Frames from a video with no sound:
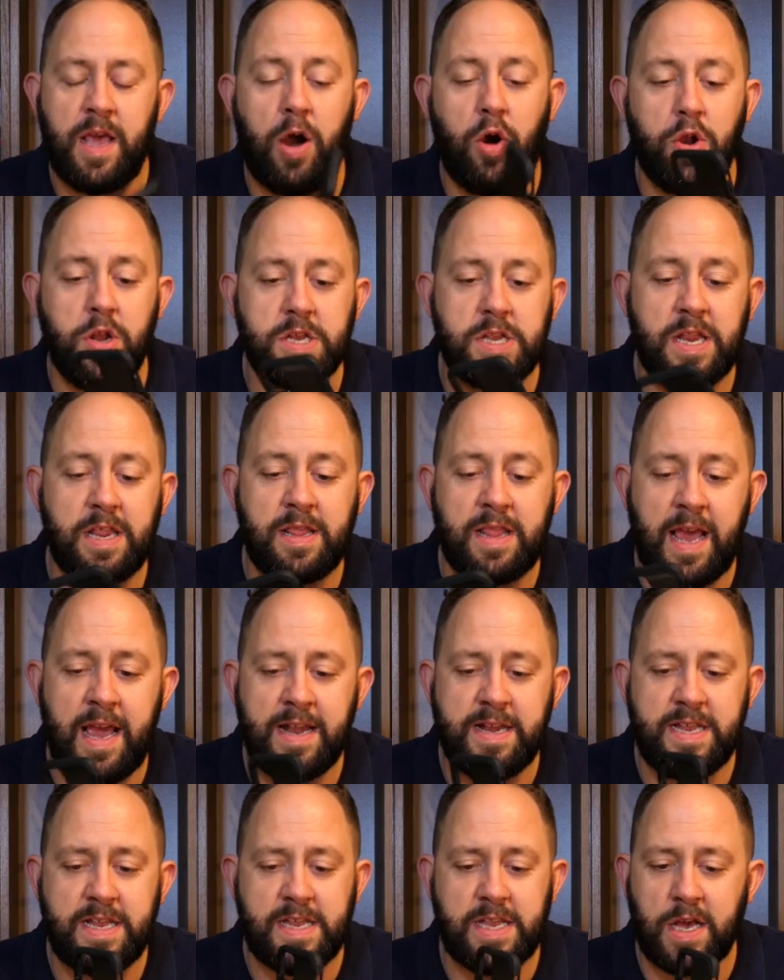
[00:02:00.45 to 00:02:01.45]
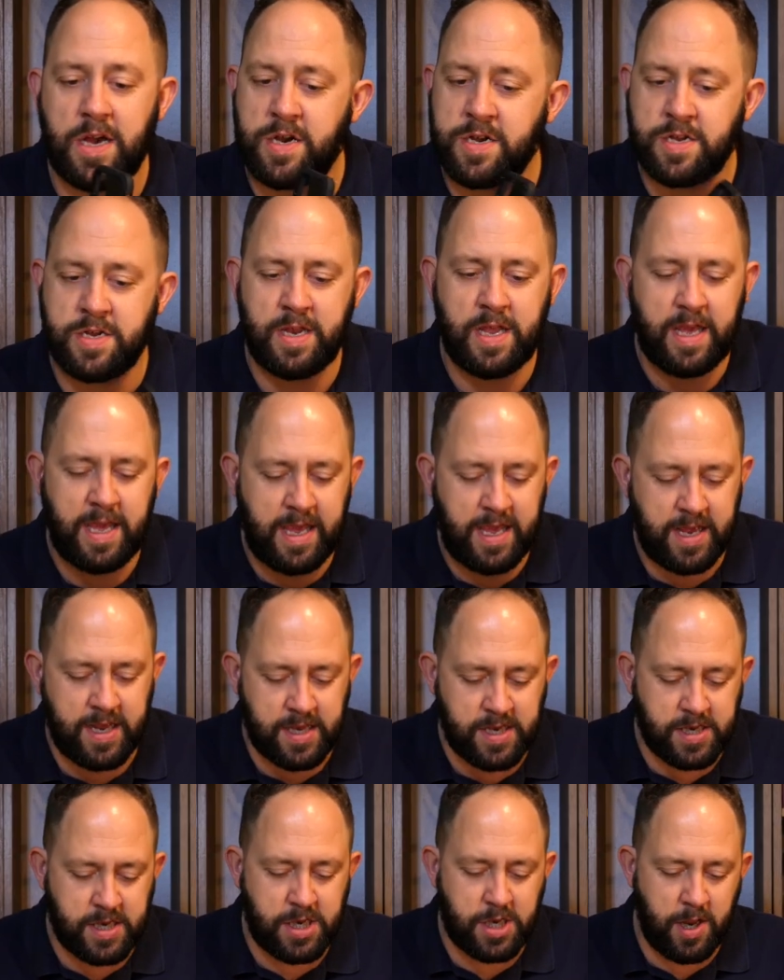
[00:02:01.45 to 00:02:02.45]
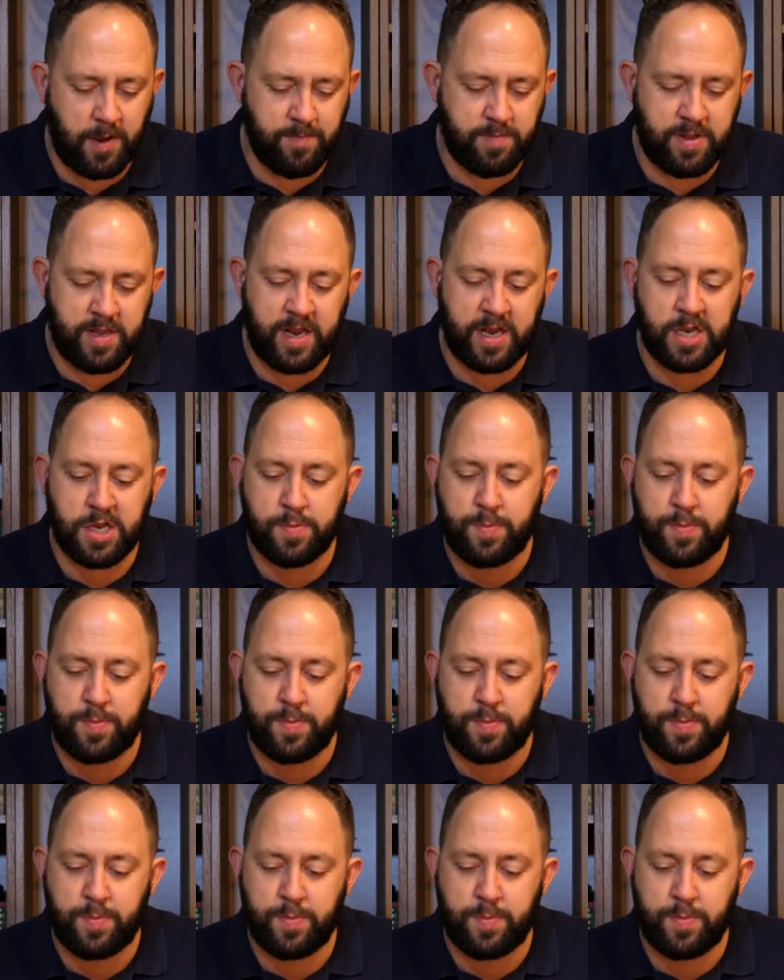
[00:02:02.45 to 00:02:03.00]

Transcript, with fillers: honestly their design is something